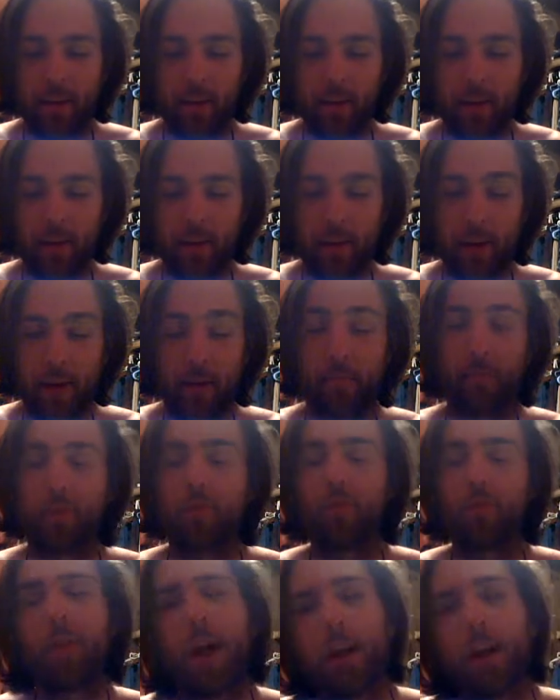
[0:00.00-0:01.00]
I mean, I'm
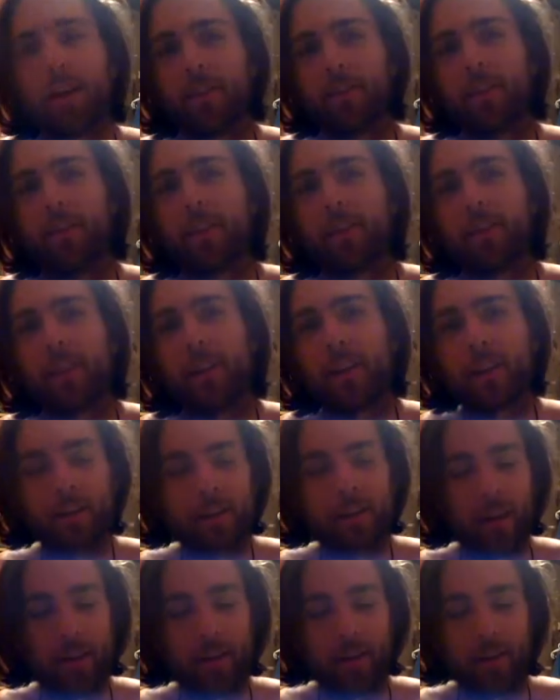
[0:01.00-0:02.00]
proud of this. I
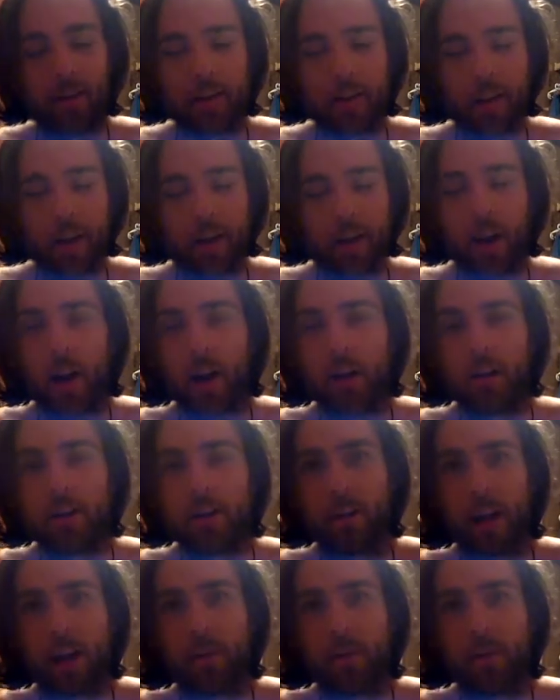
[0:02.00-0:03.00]
used to have a
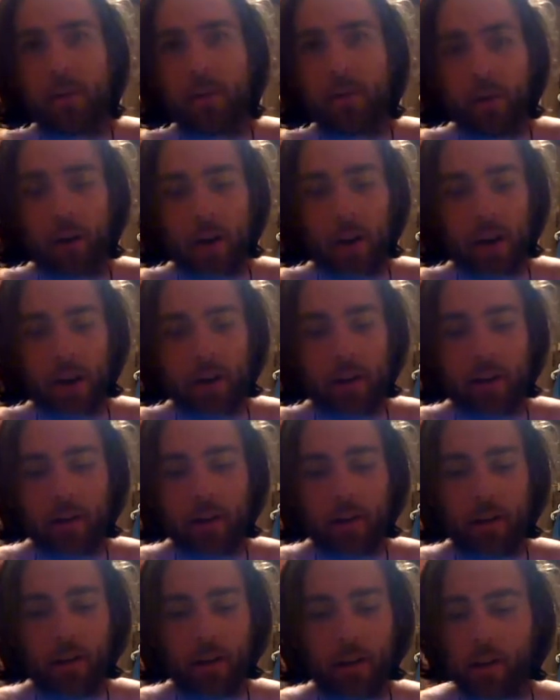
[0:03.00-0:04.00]
hard time with pride,
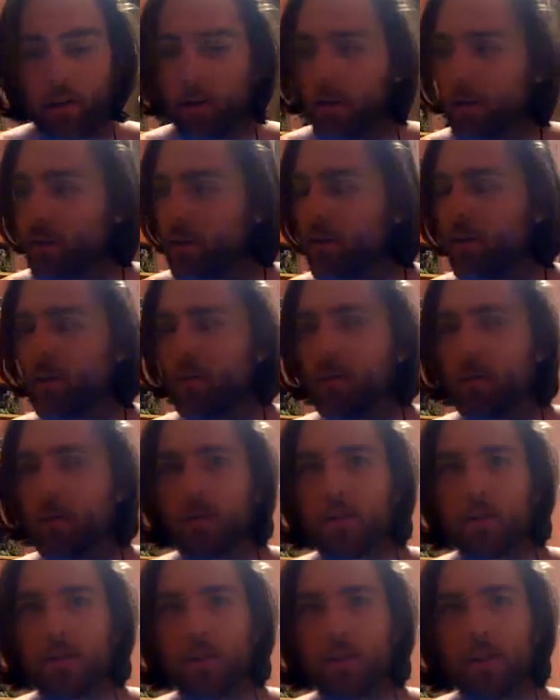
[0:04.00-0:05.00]
going to two
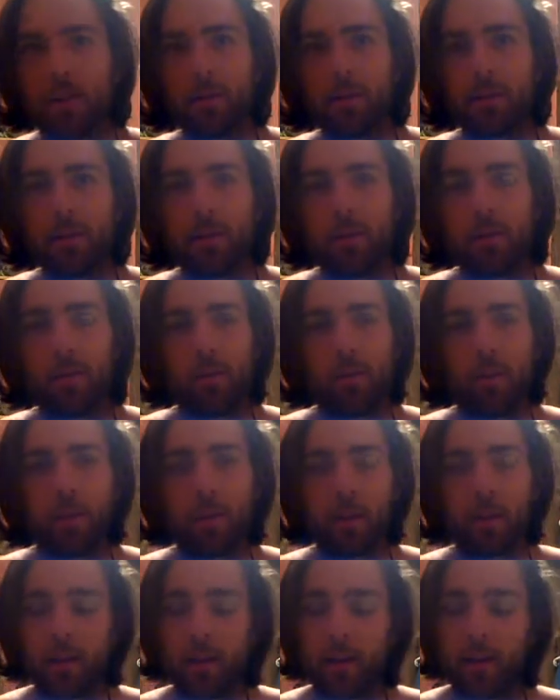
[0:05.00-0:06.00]
extremes,
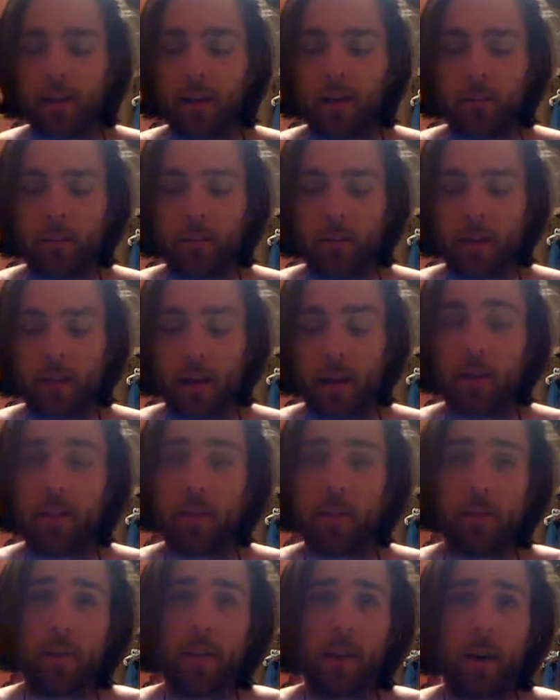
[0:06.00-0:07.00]
being like, I
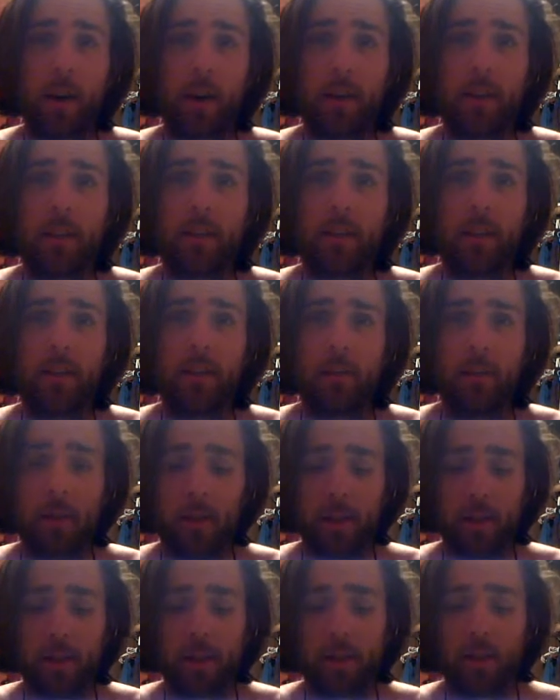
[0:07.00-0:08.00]
used to be a cocky son of a
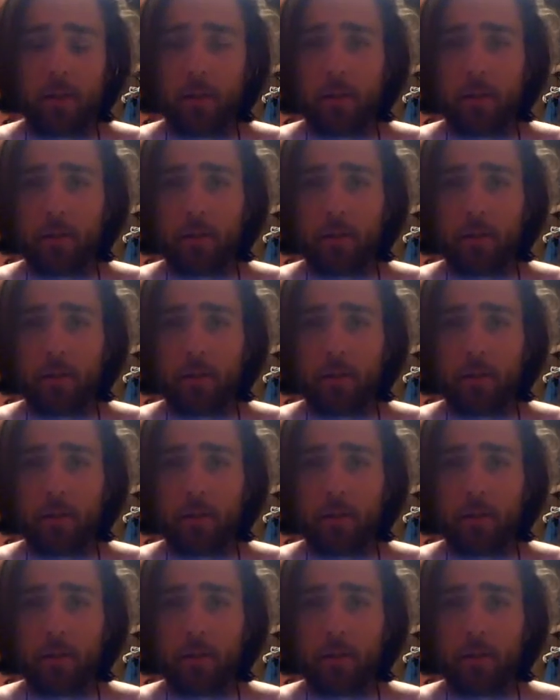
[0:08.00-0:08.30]
bitch.